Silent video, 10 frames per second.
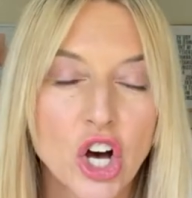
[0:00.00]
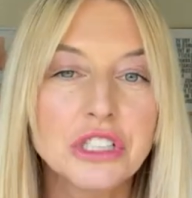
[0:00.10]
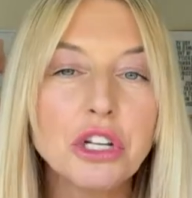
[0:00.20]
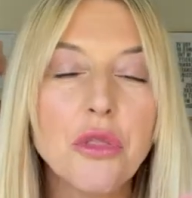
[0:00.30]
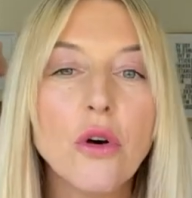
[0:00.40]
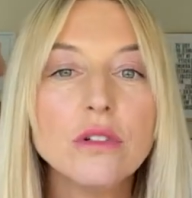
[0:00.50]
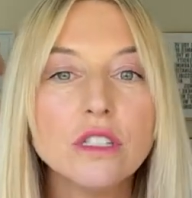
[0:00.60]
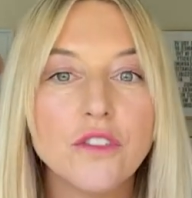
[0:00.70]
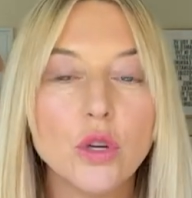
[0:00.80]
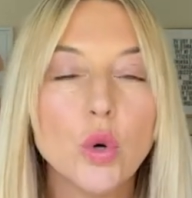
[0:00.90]
So those
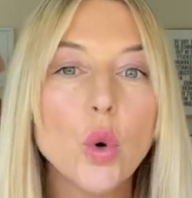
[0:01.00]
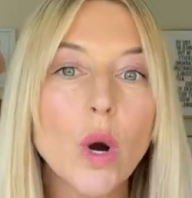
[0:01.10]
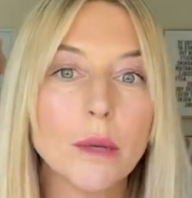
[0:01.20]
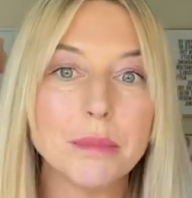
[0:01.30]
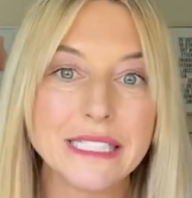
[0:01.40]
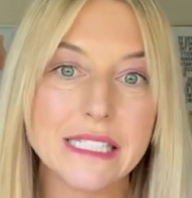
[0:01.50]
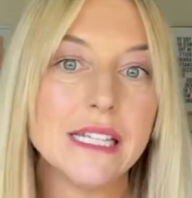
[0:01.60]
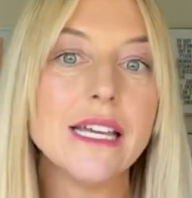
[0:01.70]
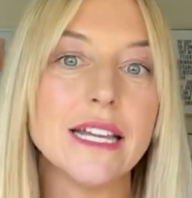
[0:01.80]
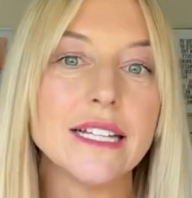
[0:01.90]
of you who are
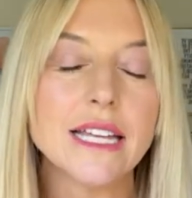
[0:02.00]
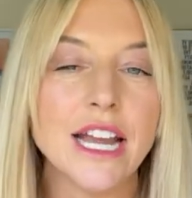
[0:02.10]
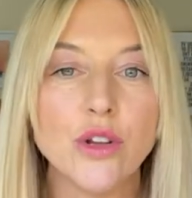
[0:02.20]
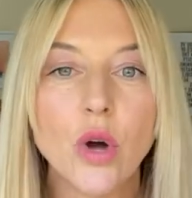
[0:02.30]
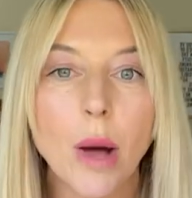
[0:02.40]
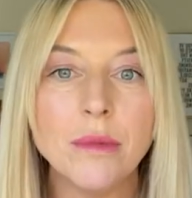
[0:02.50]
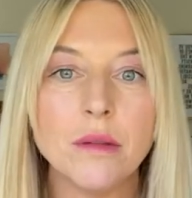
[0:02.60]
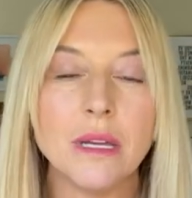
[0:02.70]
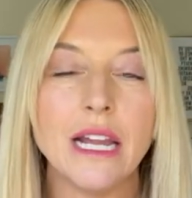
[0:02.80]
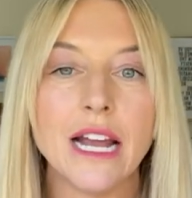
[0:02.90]
petite and you come to
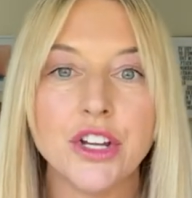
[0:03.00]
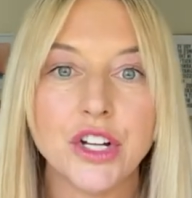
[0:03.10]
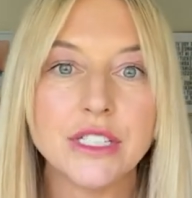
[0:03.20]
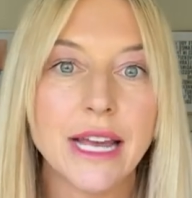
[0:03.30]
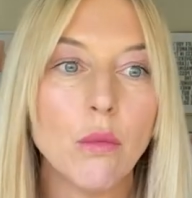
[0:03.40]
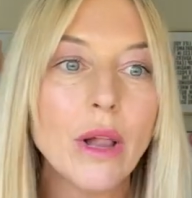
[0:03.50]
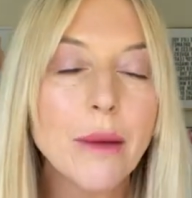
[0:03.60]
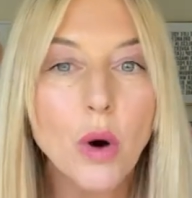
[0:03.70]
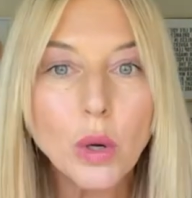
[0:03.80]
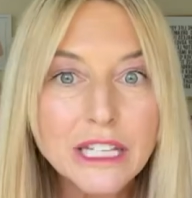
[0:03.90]
me and you're saying, well,
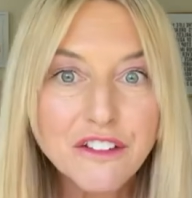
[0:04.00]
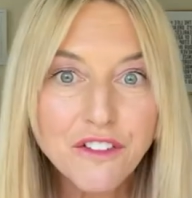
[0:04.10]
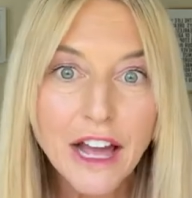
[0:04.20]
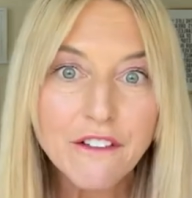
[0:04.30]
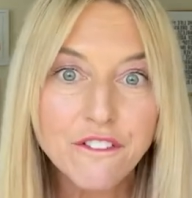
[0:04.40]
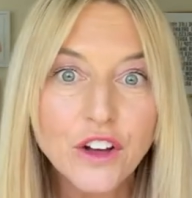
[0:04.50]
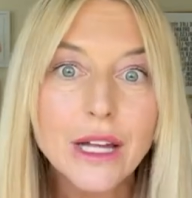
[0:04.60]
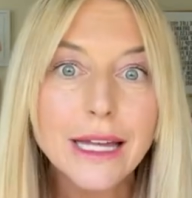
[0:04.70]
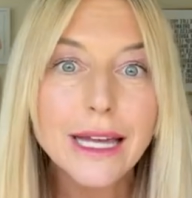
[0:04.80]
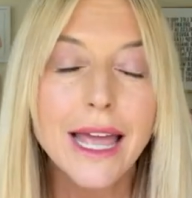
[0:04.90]
I'm only 5 foot